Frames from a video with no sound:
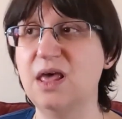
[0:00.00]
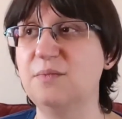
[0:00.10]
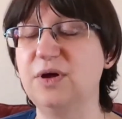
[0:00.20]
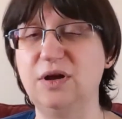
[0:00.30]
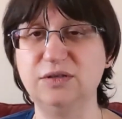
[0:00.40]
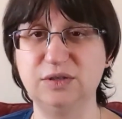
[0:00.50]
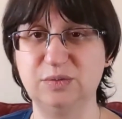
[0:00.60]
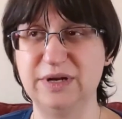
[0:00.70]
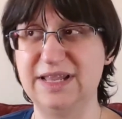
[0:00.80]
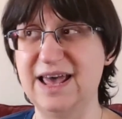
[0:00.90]
But also
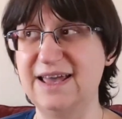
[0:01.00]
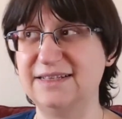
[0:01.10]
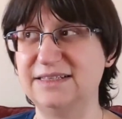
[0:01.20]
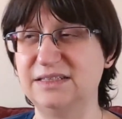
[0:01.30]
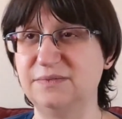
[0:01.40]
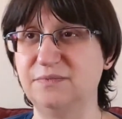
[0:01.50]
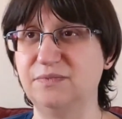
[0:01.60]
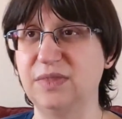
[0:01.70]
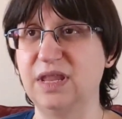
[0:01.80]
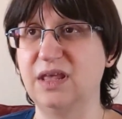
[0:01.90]
realize
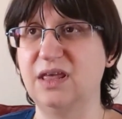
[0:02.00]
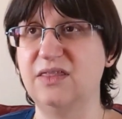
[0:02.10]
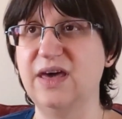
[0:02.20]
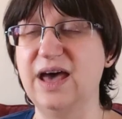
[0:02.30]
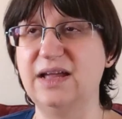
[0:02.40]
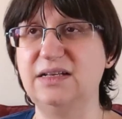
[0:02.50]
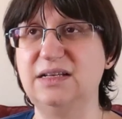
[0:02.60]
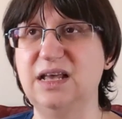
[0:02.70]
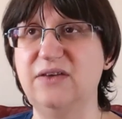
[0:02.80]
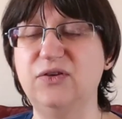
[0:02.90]
that
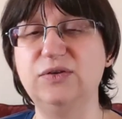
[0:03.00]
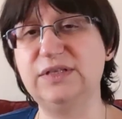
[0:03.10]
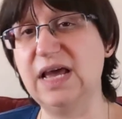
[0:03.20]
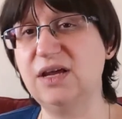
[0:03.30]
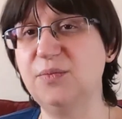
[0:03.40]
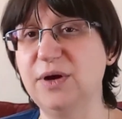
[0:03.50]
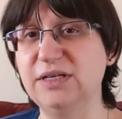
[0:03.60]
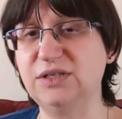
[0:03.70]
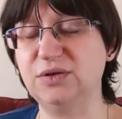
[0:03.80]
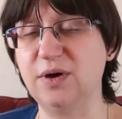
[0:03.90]
if you set your
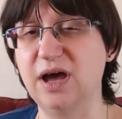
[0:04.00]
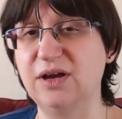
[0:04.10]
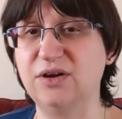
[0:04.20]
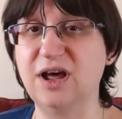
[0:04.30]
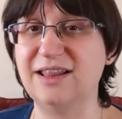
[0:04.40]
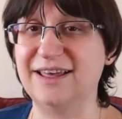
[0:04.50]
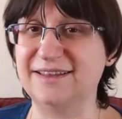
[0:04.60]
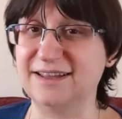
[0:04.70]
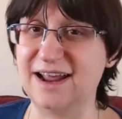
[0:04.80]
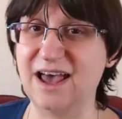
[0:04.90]
price too high, you're not
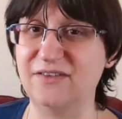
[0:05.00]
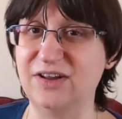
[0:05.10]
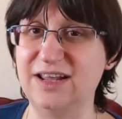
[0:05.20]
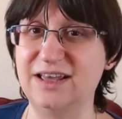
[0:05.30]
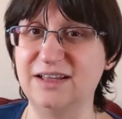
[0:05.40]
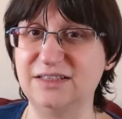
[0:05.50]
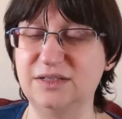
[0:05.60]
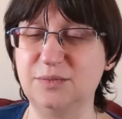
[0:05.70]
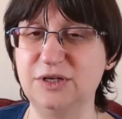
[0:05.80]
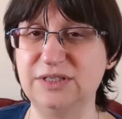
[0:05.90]
likely to have any
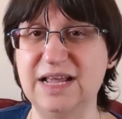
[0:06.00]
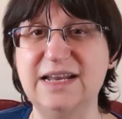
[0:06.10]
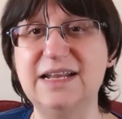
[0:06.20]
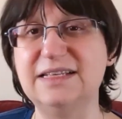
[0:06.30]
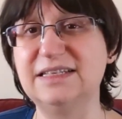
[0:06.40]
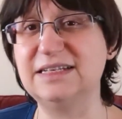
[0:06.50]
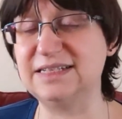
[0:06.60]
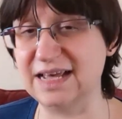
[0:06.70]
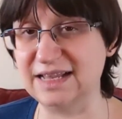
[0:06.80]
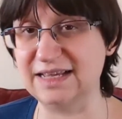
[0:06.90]
customers. And it is a
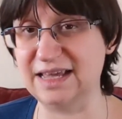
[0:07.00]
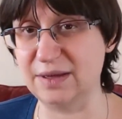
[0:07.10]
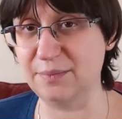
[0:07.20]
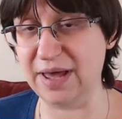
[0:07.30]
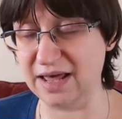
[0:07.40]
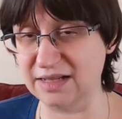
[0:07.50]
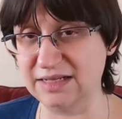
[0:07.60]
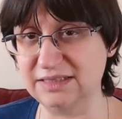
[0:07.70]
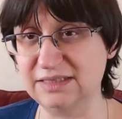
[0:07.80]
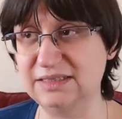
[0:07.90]
delicate
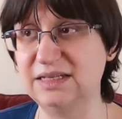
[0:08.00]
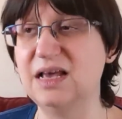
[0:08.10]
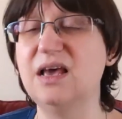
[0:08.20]
balance.